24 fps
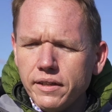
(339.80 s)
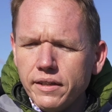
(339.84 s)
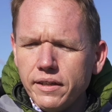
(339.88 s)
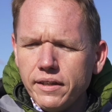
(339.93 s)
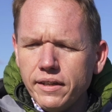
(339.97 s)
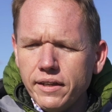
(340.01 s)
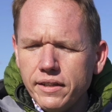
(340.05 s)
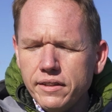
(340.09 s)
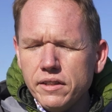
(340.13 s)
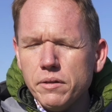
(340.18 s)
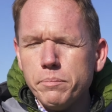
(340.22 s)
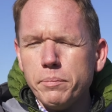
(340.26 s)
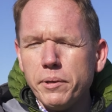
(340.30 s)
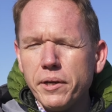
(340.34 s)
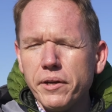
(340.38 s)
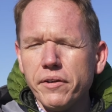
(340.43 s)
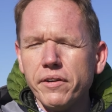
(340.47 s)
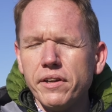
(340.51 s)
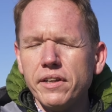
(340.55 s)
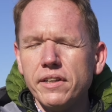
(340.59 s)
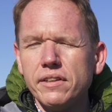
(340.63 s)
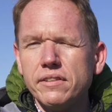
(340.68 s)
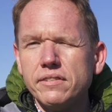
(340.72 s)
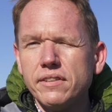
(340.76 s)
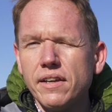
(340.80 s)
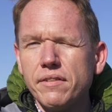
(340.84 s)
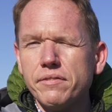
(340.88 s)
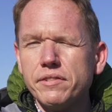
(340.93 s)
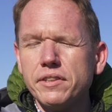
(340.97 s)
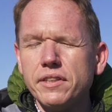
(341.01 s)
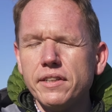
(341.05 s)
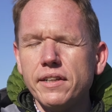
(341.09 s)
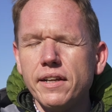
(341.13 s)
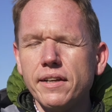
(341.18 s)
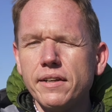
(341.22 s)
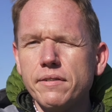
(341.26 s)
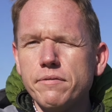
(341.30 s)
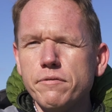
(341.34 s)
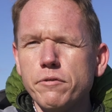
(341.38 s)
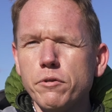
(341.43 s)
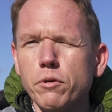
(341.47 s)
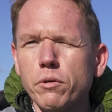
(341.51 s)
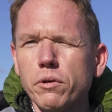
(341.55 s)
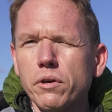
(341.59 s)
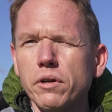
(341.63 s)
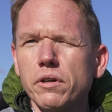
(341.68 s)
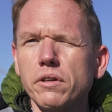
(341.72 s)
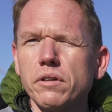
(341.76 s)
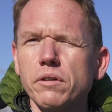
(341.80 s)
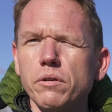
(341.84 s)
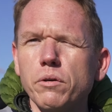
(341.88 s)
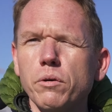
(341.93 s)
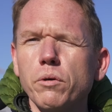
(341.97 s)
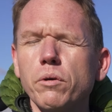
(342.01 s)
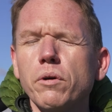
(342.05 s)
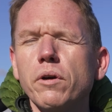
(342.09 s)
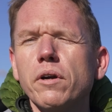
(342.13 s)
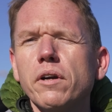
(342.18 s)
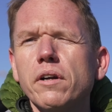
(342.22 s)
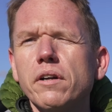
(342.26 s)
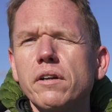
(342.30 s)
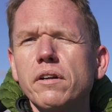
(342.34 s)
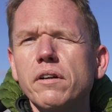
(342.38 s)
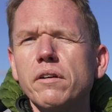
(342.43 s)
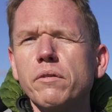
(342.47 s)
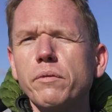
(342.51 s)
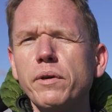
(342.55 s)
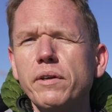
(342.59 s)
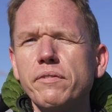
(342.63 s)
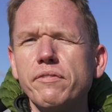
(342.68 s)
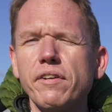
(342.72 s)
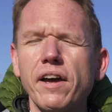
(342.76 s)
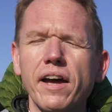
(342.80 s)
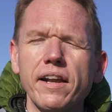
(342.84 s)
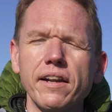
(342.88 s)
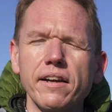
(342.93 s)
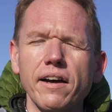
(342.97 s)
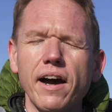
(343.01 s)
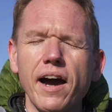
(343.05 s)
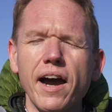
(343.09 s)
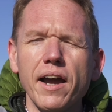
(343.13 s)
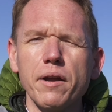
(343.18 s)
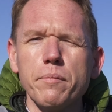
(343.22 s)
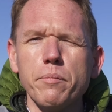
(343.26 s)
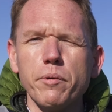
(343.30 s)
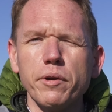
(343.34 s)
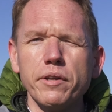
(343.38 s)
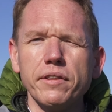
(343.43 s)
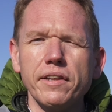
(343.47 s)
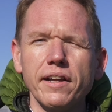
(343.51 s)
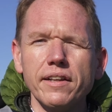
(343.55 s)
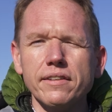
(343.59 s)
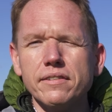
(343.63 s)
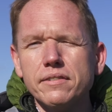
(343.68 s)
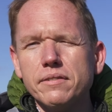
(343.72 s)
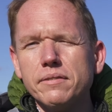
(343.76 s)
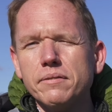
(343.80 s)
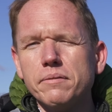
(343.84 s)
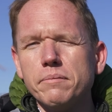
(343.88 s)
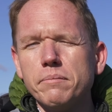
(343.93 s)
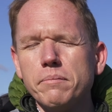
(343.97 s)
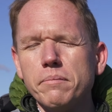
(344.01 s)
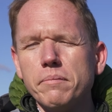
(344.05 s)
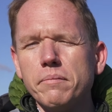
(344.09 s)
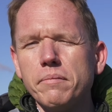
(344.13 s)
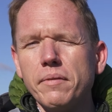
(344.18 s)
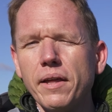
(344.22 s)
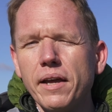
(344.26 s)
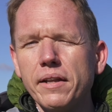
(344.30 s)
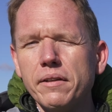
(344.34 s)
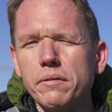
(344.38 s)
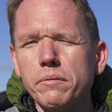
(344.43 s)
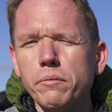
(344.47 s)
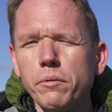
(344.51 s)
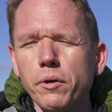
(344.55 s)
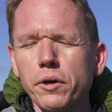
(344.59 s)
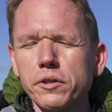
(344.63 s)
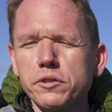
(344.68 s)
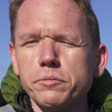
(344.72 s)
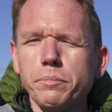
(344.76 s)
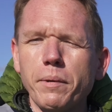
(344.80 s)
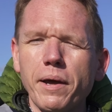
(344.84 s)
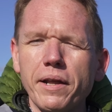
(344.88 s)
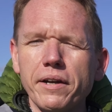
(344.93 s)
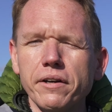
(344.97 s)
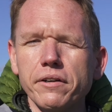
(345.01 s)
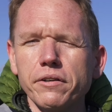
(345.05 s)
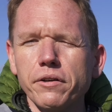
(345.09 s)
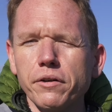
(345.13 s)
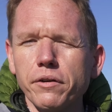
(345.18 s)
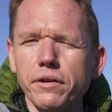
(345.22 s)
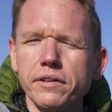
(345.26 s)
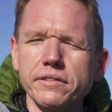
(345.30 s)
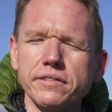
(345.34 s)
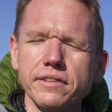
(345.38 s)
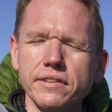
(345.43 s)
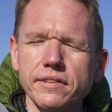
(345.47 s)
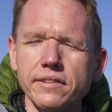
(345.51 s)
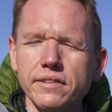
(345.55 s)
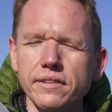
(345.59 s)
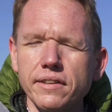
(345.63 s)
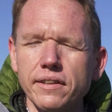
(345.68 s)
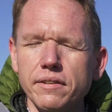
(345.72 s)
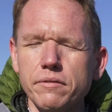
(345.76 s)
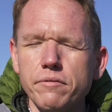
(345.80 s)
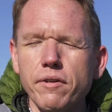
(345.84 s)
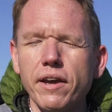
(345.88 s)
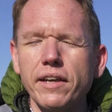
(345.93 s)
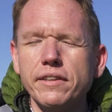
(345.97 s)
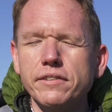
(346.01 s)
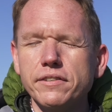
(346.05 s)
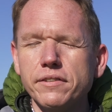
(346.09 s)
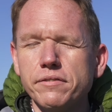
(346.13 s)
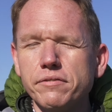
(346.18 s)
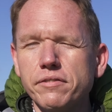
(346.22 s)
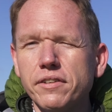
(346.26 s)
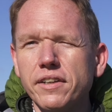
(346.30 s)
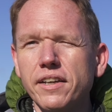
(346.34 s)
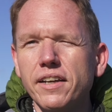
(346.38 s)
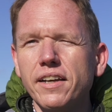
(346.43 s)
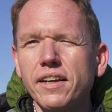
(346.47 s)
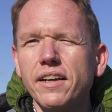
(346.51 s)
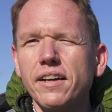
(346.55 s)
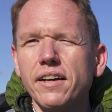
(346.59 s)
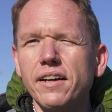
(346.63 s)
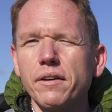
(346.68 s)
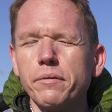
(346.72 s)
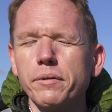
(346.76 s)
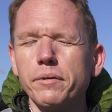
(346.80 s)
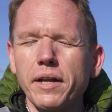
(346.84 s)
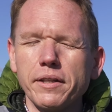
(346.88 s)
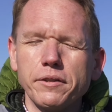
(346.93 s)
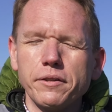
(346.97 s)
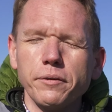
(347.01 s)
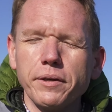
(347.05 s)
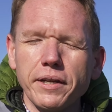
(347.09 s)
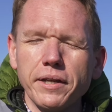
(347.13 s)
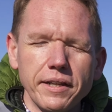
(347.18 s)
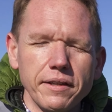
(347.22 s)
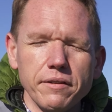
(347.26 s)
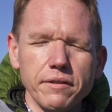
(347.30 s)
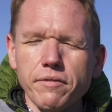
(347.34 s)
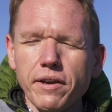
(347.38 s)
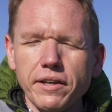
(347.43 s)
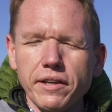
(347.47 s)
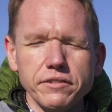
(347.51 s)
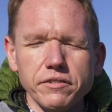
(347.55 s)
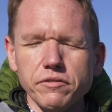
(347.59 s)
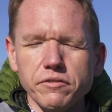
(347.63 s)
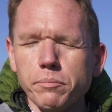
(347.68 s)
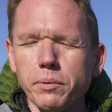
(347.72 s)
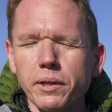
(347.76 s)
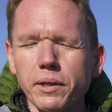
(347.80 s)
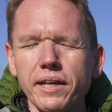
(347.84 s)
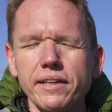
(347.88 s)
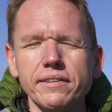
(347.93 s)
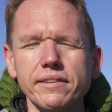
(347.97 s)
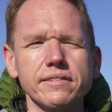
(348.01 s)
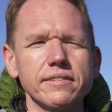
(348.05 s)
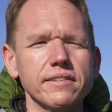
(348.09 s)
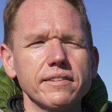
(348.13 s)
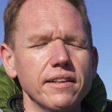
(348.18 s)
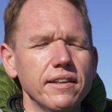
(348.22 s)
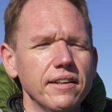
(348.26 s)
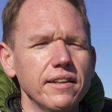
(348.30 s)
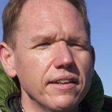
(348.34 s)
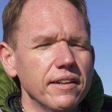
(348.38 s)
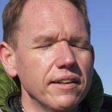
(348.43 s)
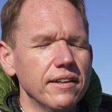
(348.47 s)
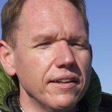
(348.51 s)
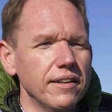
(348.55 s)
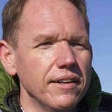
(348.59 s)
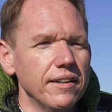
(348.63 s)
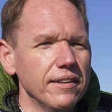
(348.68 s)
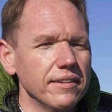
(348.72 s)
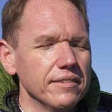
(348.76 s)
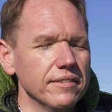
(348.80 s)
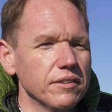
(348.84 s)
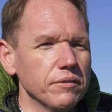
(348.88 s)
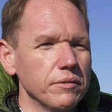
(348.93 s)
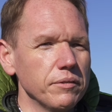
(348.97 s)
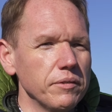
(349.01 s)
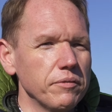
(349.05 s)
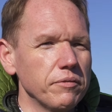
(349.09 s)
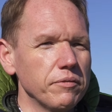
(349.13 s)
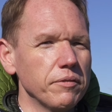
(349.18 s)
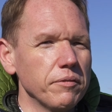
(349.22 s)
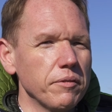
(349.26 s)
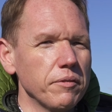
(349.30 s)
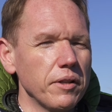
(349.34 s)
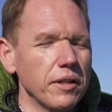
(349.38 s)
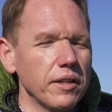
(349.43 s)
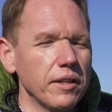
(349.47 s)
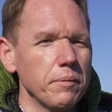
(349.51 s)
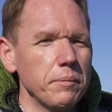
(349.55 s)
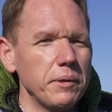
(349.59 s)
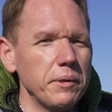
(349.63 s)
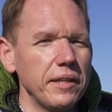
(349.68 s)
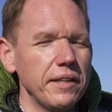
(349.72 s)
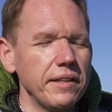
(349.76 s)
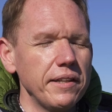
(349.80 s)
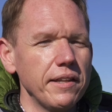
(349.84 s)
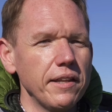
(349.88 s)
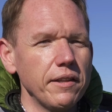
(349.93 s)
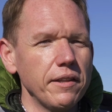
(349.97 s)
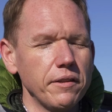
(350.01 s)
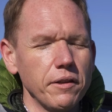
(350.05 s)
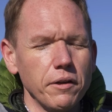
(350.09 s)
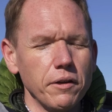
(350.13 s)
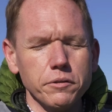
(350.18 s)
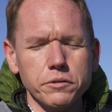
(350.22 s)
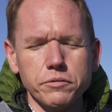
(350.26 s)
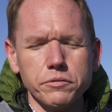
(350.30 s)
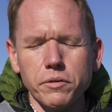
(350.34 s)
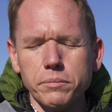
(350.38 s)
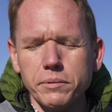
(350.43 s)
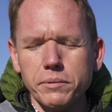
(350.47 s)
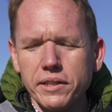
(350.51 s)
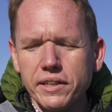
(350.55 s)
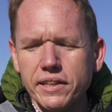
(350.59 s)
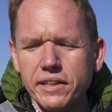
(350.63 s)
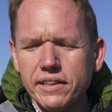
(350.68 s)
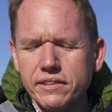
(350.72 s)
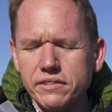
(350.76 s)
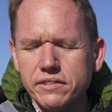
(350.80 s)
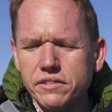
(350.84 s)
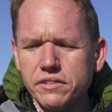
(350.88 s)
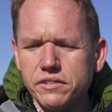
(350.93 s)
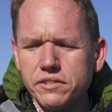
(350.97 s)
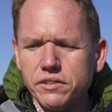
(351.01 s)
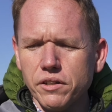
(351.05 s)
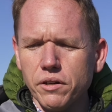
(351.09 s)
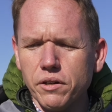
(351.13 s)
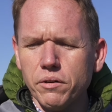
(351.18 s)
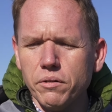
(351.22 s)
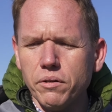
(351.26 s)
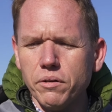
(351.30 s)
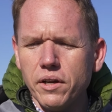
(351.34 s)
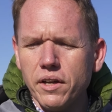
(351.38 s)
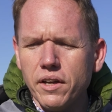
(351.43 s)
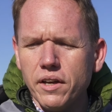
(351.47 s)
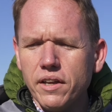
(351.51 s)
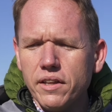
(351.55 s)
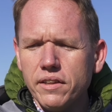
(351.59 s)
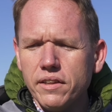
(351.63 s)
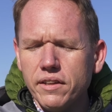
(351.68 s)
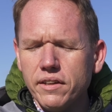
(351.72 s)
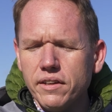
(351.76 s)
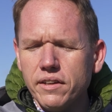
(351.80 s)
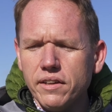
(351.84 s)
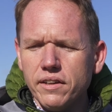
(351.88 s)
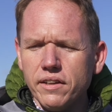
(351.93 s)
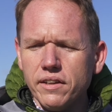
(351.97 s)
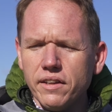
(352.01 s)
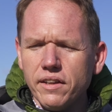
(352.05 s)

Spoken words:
in the period 1784, or we've got a hybrid that works better or isn't invasive. We're not doing any invasive plants, so we've eliminated those from the list. So the